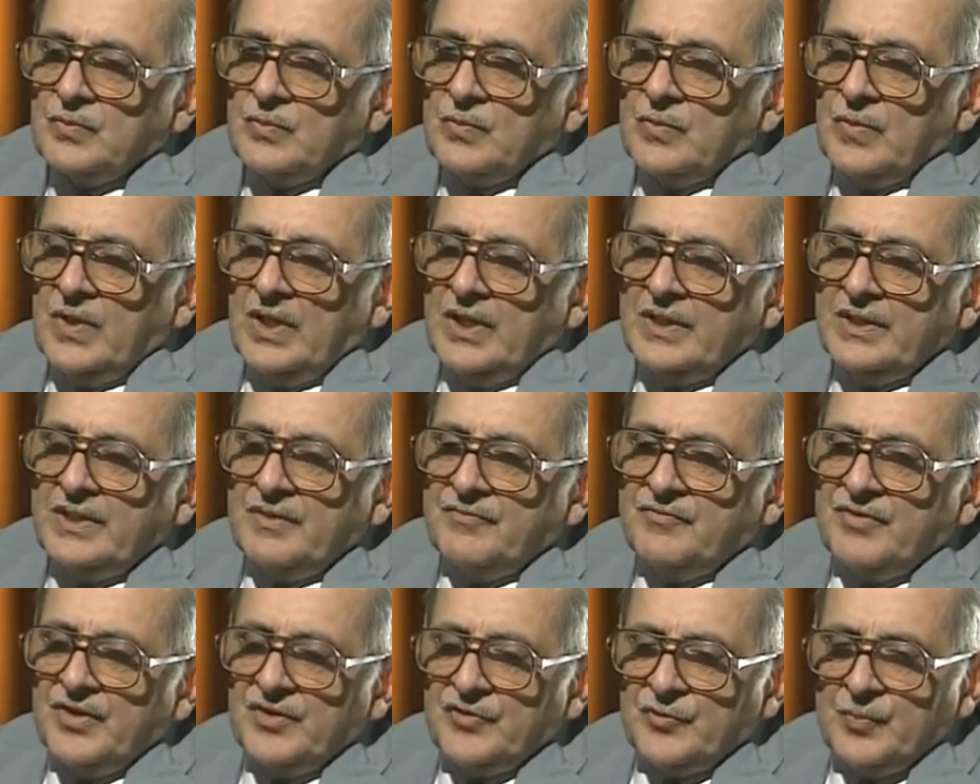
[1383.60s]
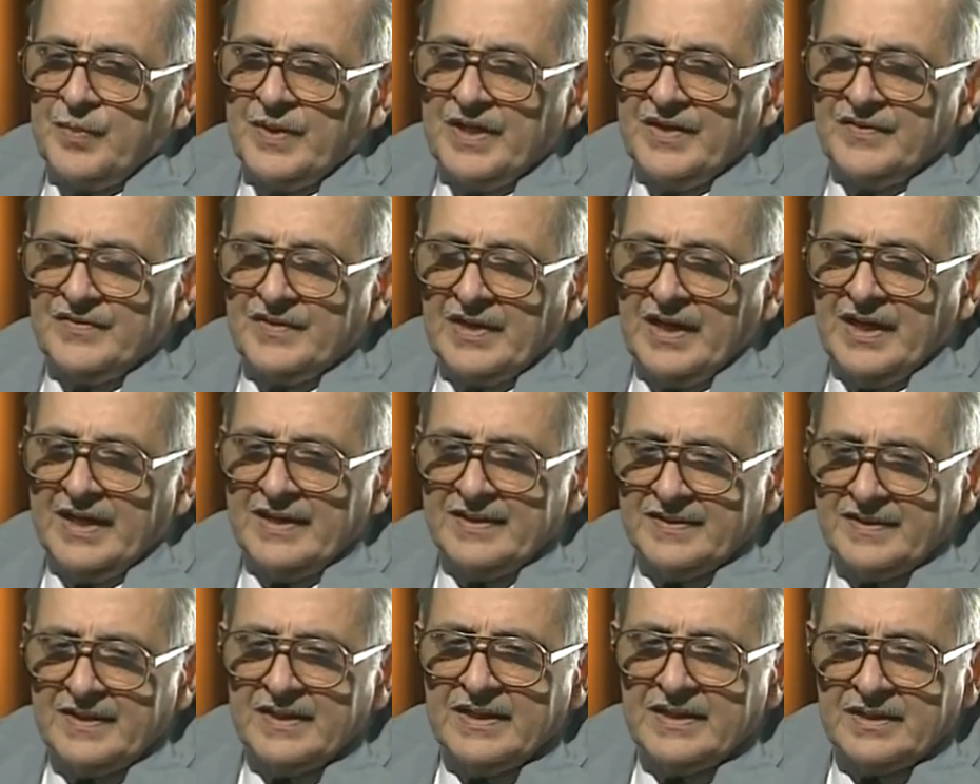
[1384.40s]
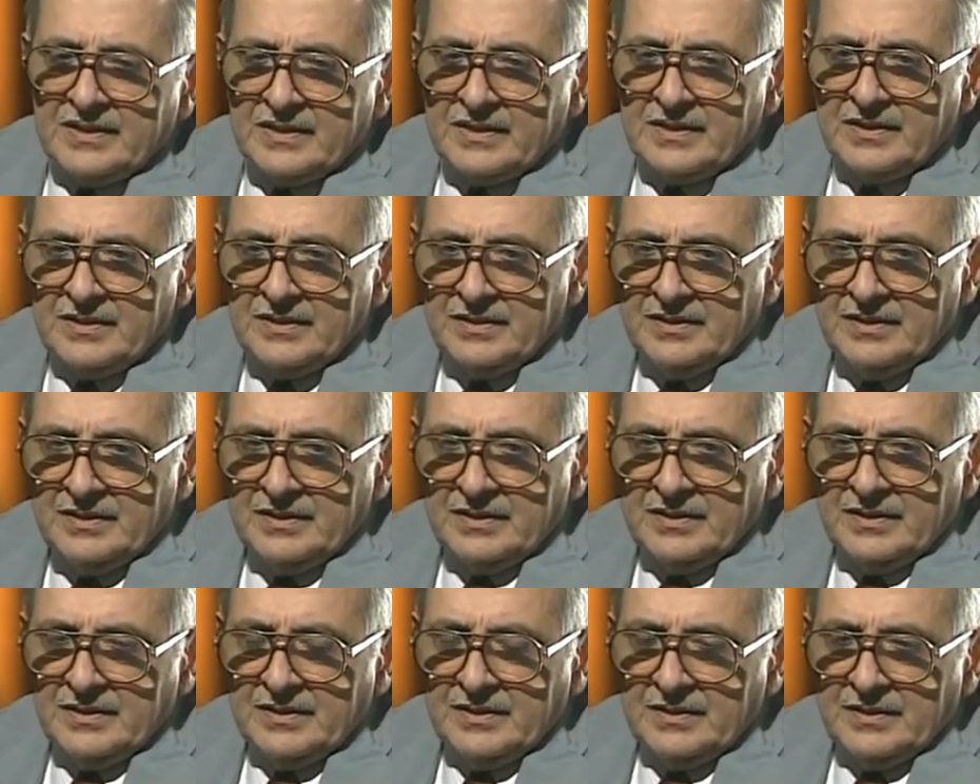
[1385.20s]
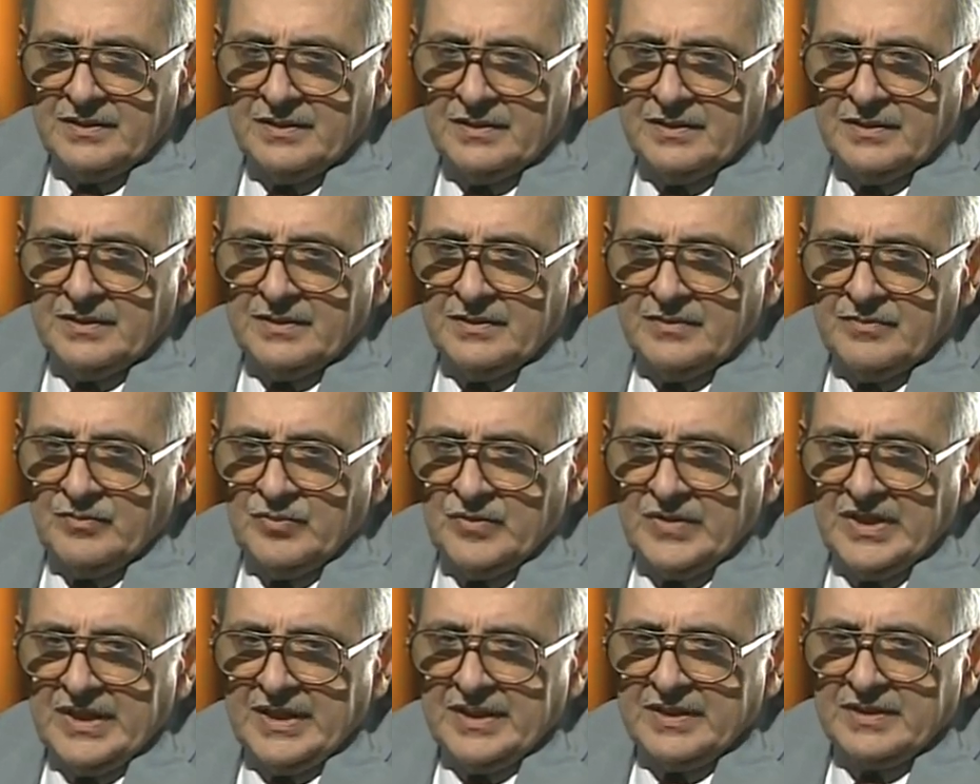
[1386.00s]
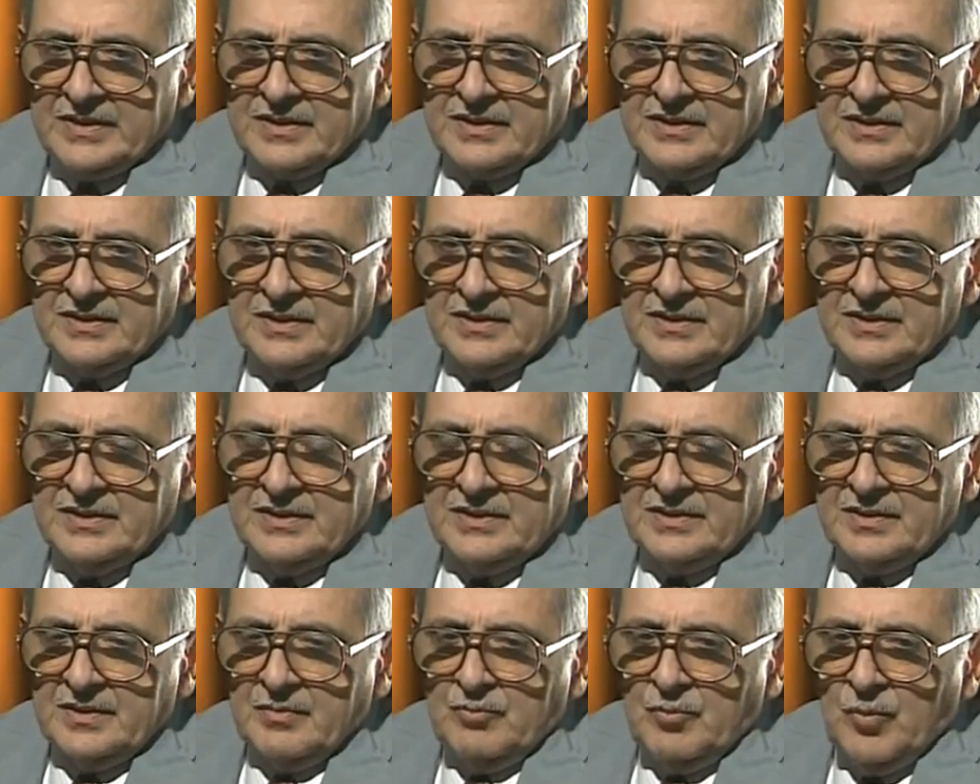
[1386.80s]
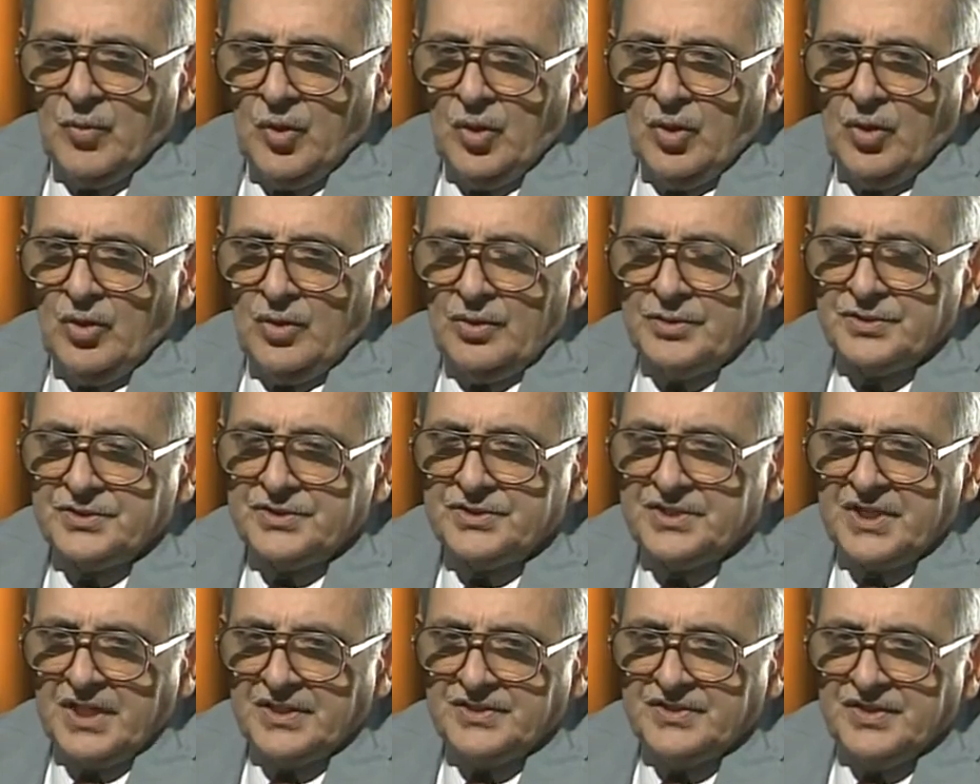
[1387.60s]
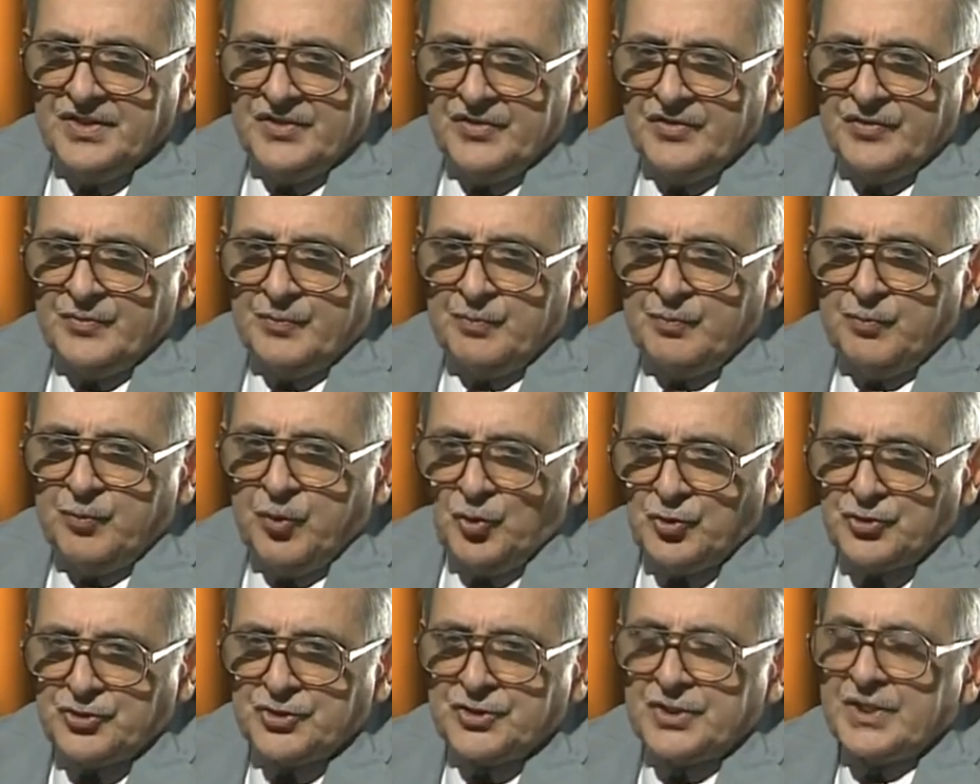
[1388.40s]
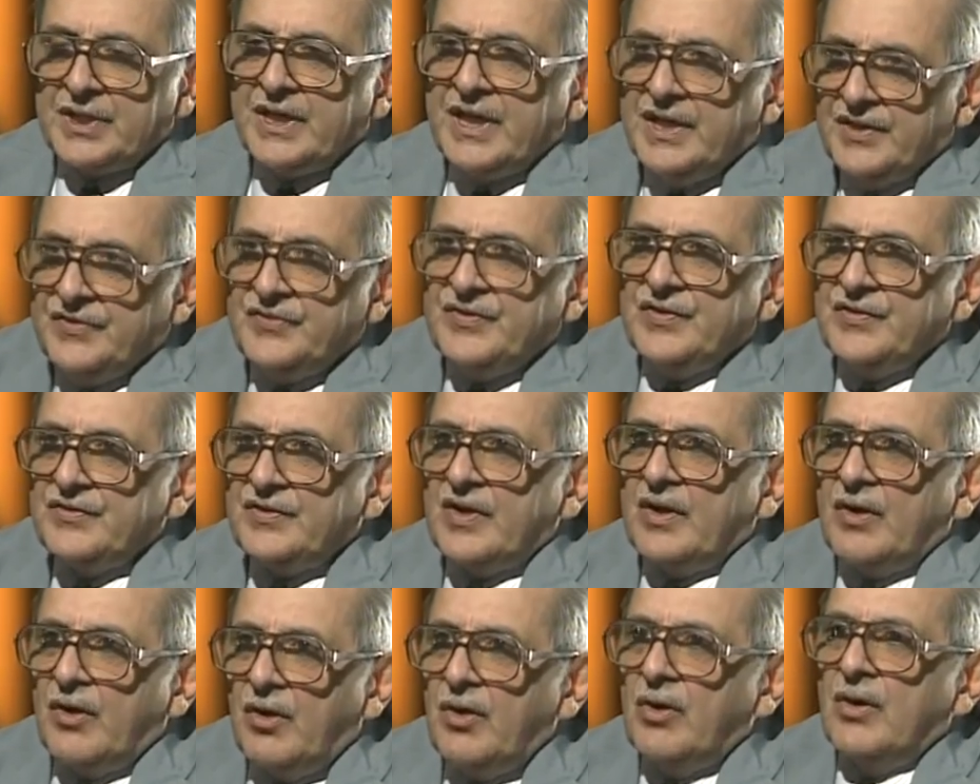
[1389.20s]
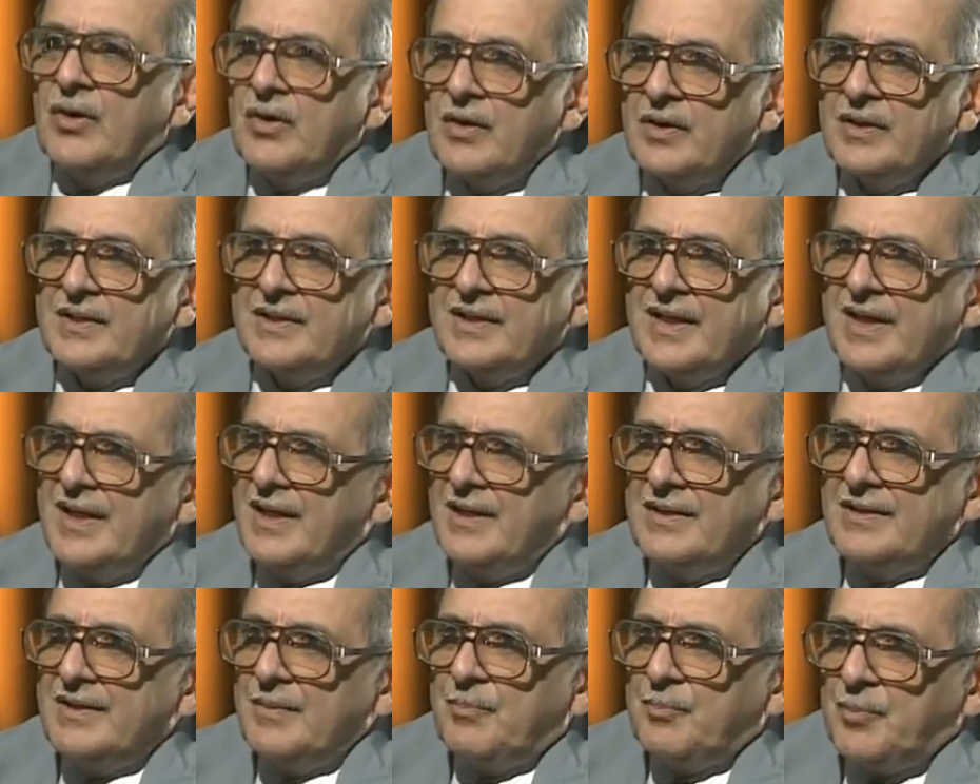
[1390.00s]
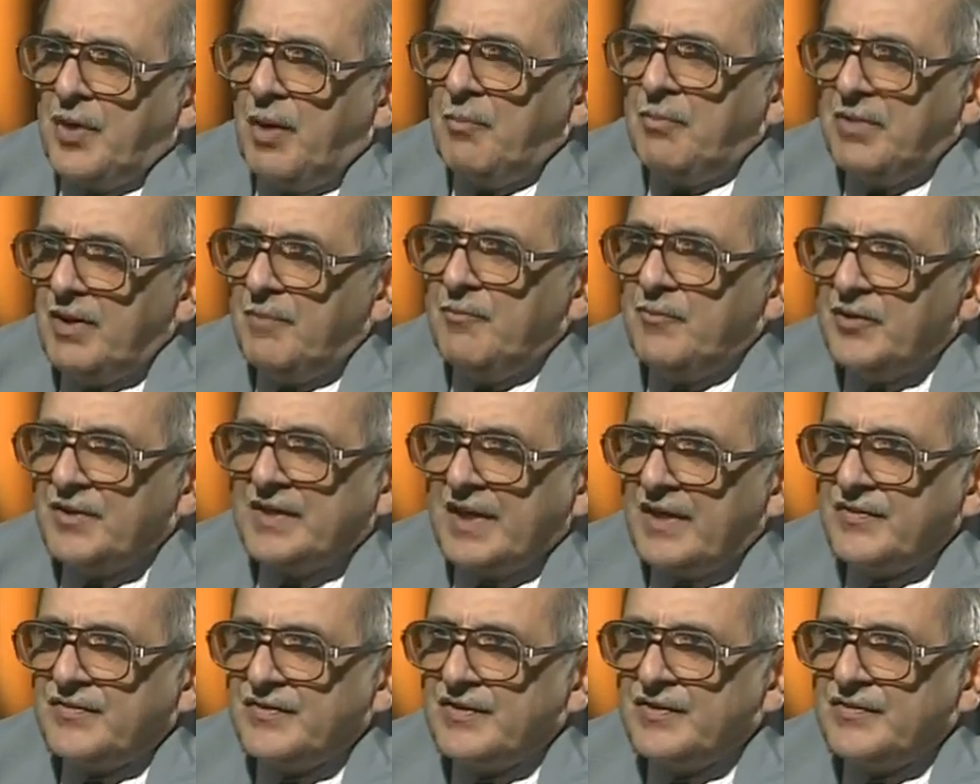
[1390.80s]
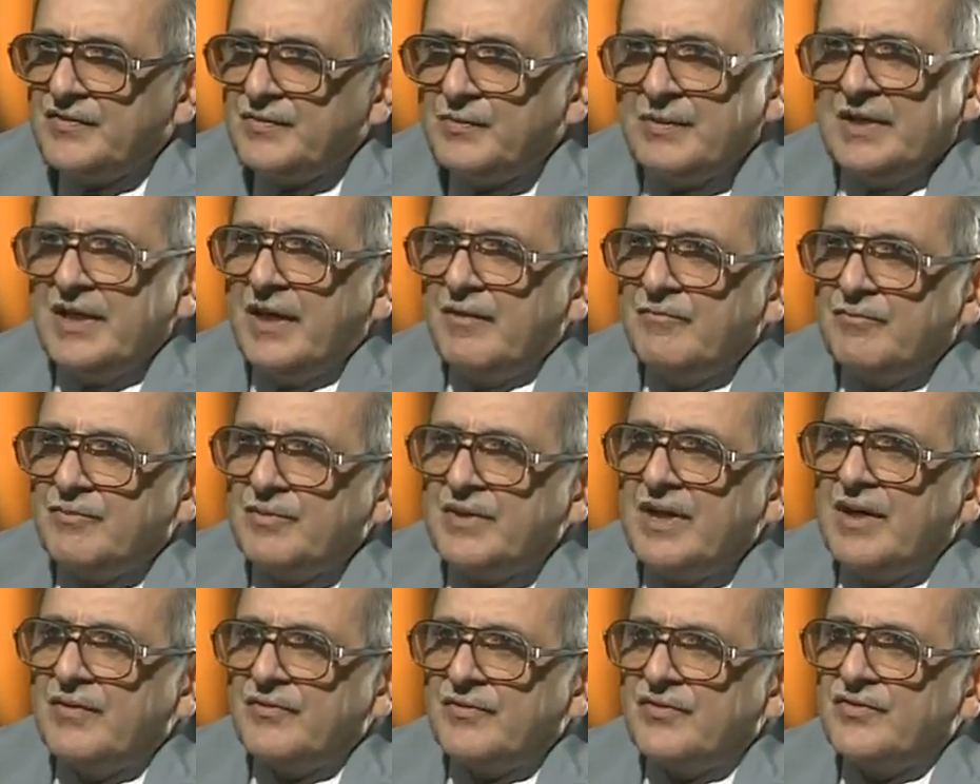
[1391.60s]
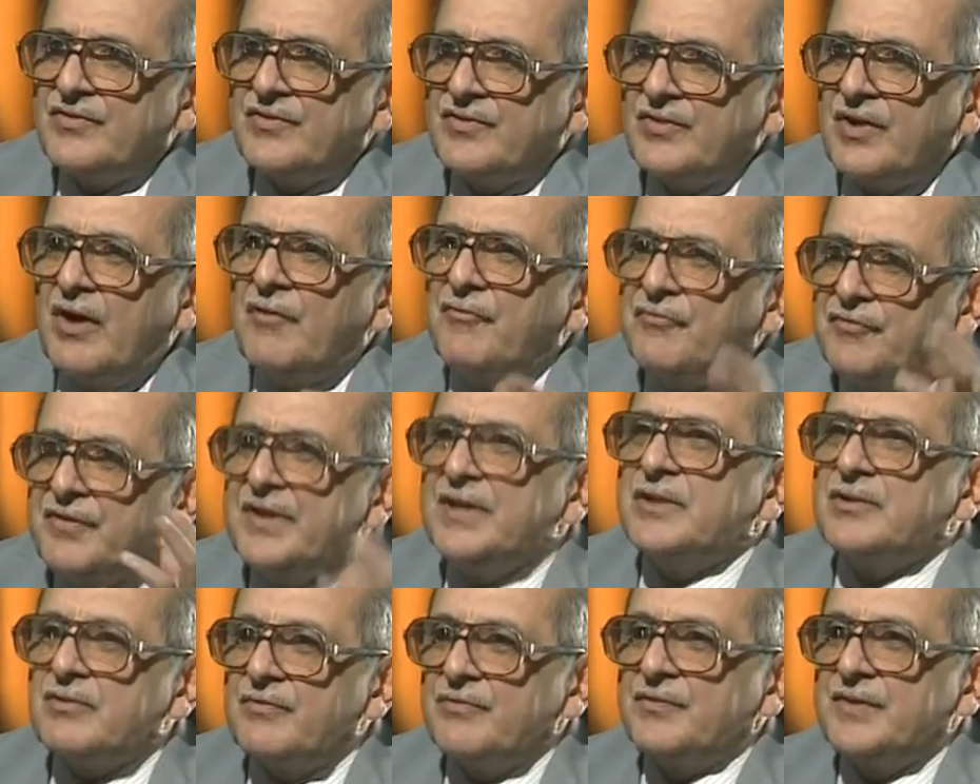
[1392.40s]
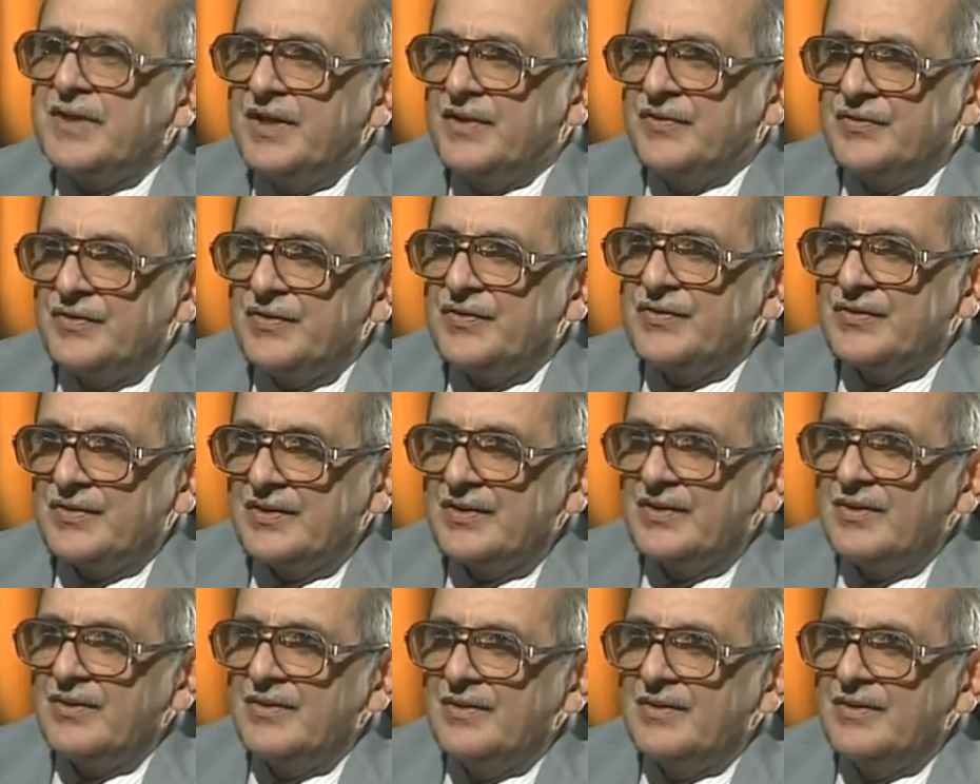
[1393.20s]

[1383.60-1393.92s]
Well, in the first place, I think that the more judges push cases along, the problem with us is we are surfeit of cases,